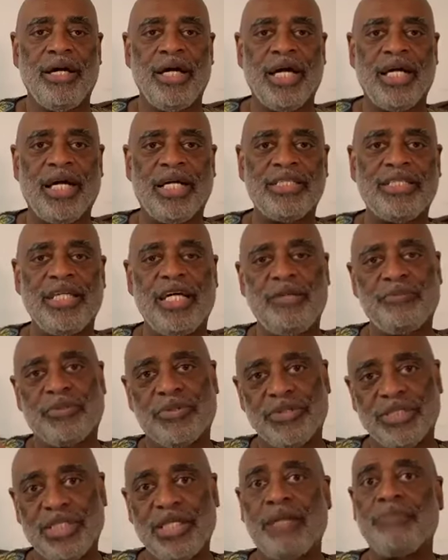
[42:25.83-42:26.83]
And I said
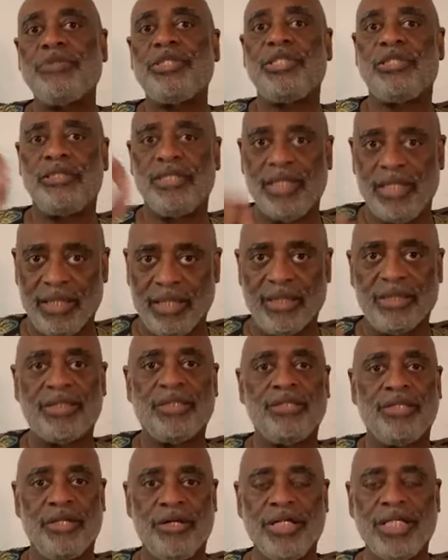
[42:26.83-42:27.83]
perception
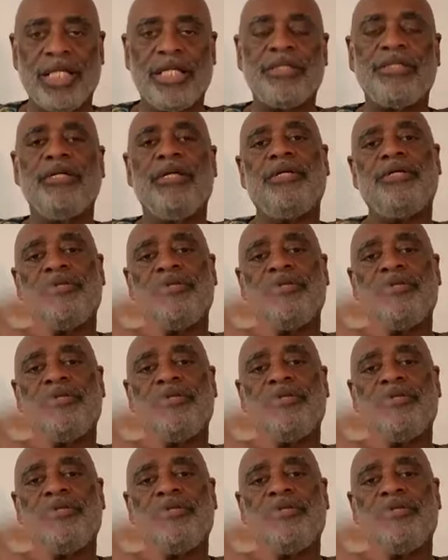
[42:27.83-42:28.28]
is learning.